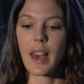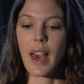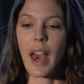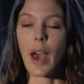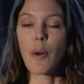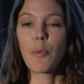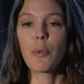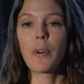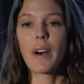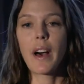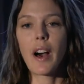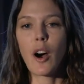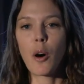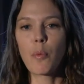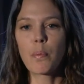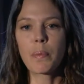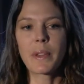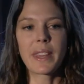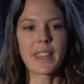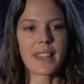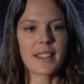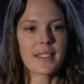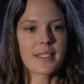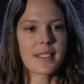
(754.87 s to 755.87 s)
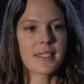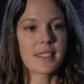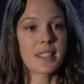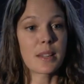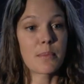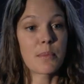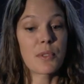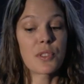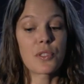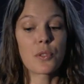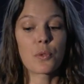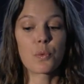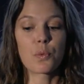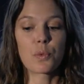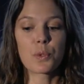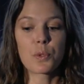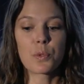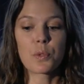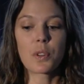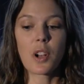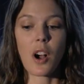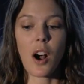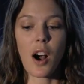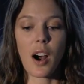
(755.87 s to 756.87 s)
and will help get to some of the
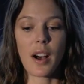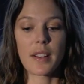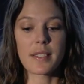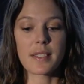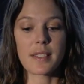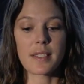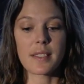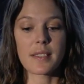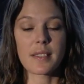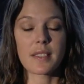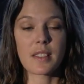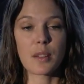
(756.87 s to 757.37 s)
root causes